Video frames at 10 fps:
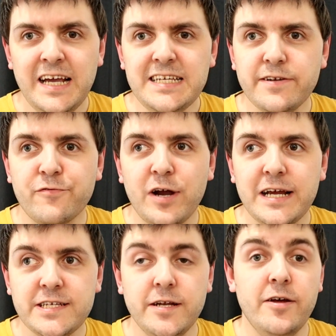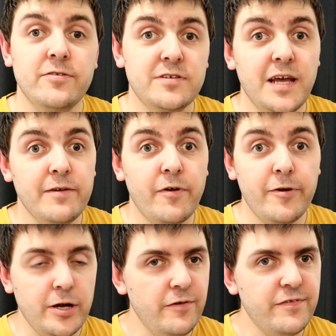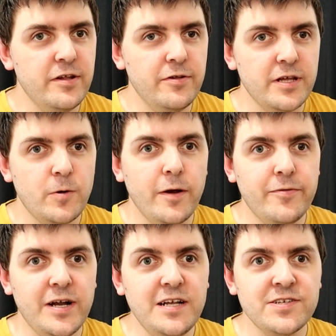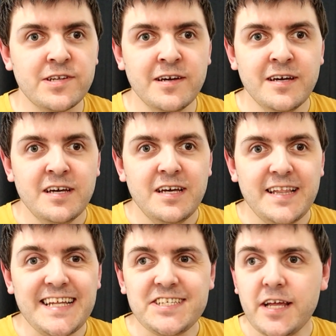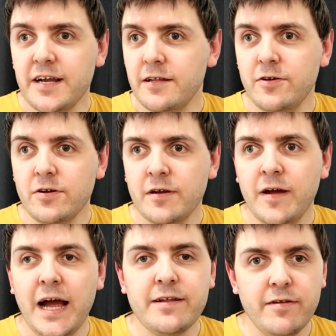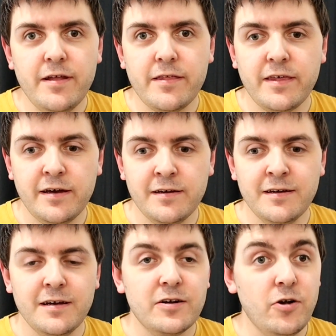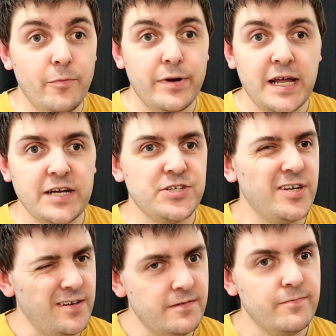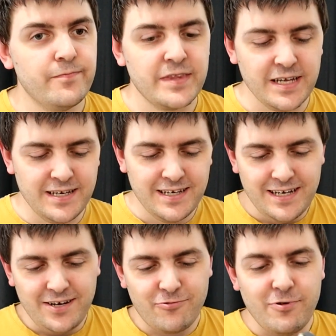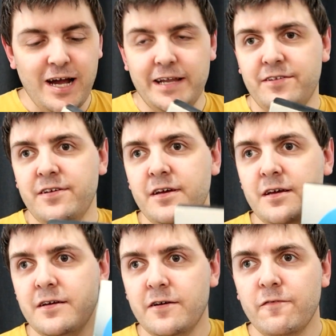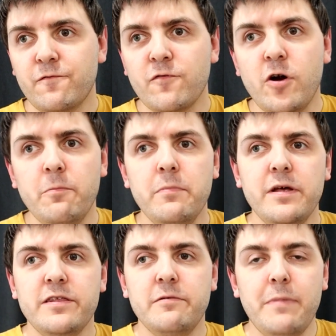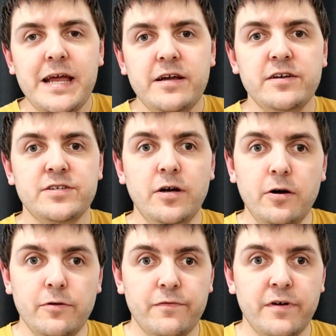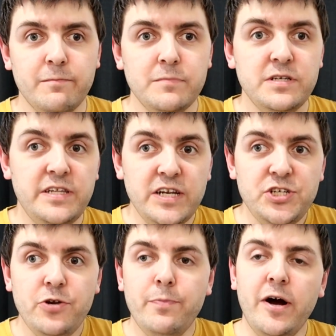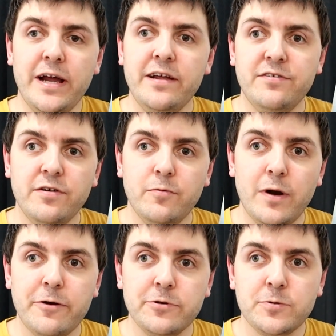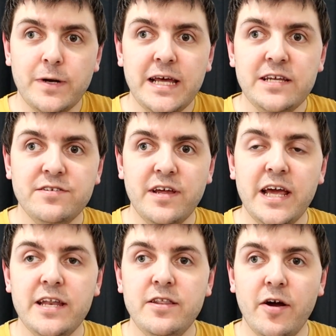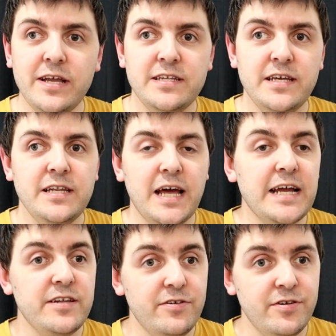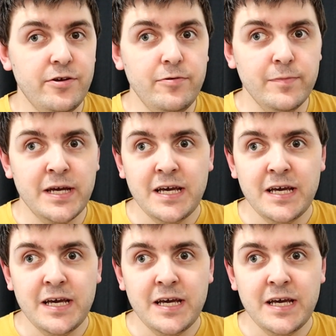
Here's a phrase I don't say very often on the Quo-Cast. Let's take a look at another compilation. Right, from the makers of. Did you buy it when it was released in 1982?